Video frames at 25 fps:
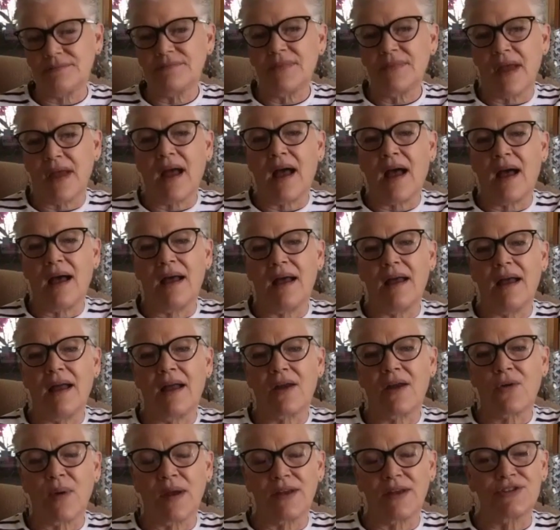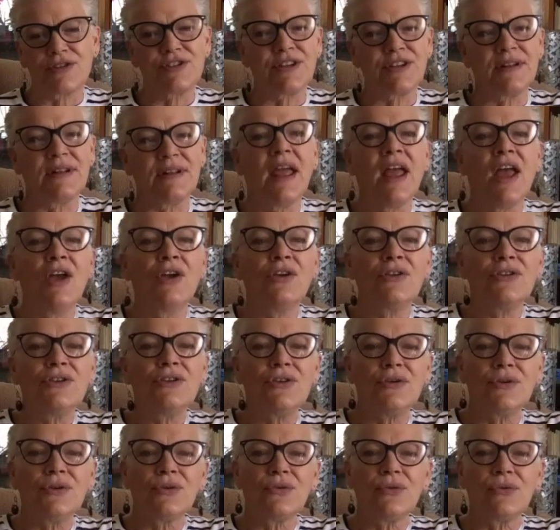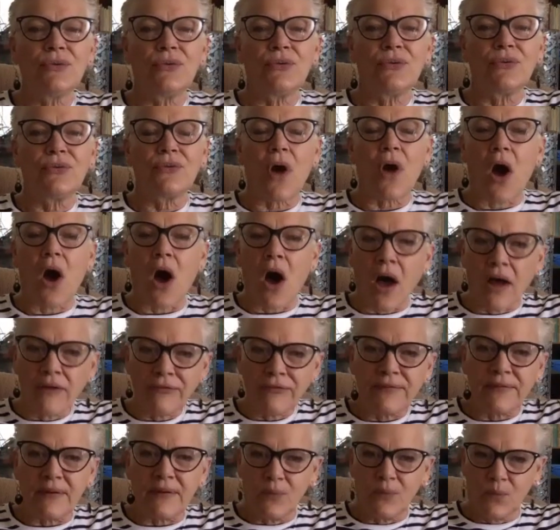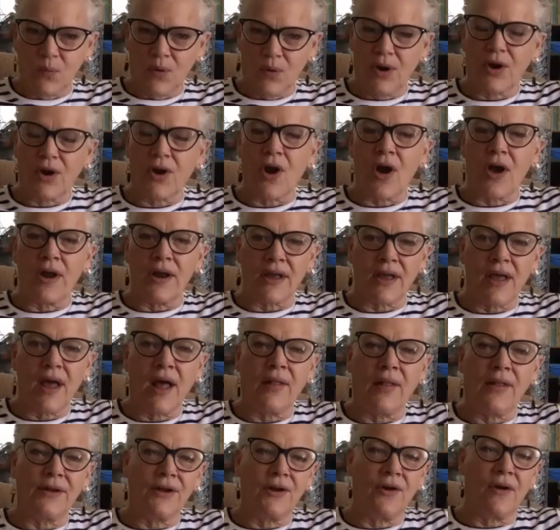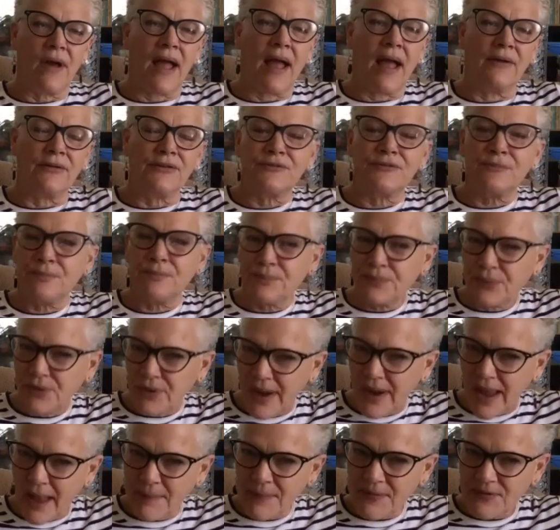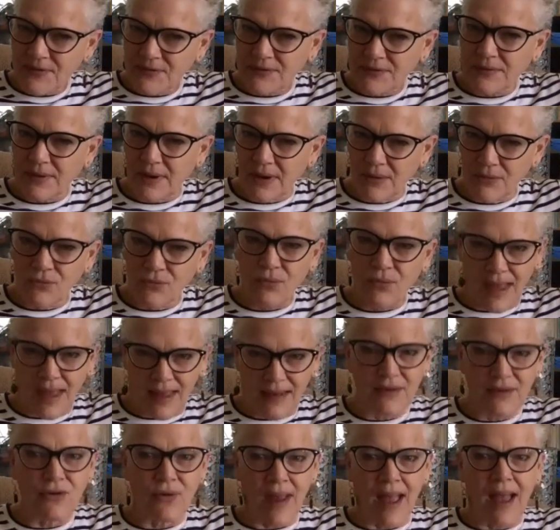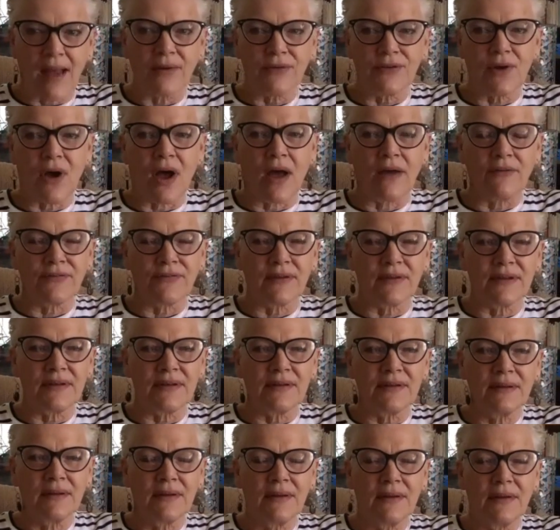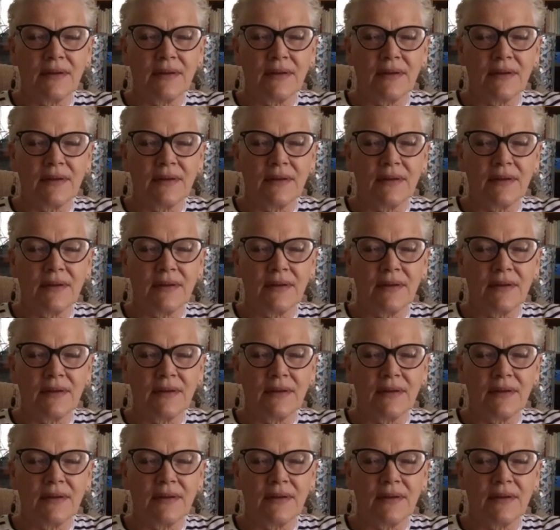a question. You often work on a colored ground, perhaps a red ground often? Is